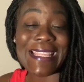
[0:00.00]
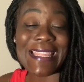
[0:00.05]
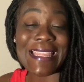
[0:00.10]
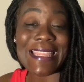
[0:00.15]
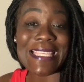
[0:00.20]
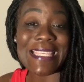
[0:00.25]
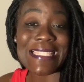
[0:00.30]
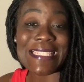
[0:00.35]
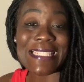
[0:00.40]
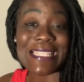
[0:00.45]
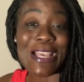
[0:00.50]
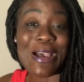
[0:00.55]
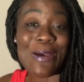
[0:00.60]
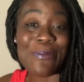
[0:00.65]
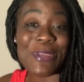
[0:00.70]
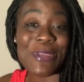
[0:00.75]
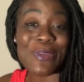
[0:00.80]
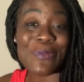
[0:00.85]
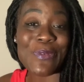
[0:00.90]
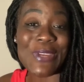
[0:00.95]
this
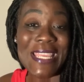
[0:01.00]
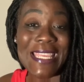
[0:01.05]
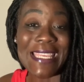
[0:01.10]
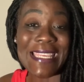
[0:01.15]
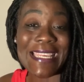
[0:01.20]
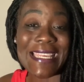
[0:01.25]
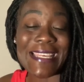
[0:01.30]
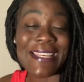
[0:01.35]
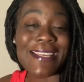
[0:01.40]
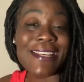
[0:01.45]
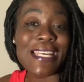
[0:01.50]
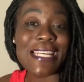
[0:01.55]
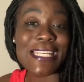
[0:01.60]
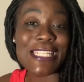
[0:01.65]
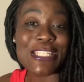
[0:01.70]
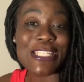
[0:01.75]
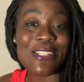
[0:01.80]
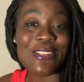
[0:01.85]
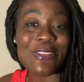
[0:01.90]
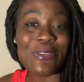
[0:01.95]
coming week
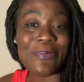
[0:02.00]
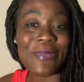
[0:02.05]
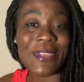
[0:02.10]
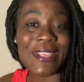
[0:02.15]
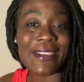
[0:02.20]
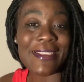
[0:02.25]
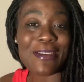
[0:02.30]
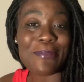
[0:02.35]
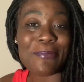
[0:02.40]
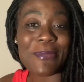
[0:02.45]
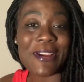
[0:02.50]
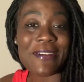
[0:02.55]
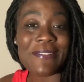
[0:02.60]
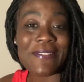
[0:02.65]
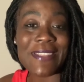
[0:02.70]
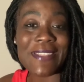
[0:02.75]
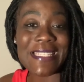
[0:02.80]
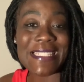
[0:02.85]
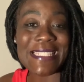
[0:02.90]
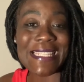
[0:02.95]
to pick up our
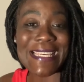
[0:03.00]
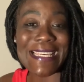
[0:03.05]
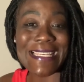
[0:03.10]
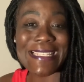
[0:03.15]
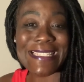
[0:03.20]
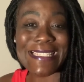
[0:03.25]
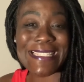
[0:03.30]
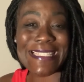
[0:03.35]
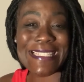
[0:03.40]
visas.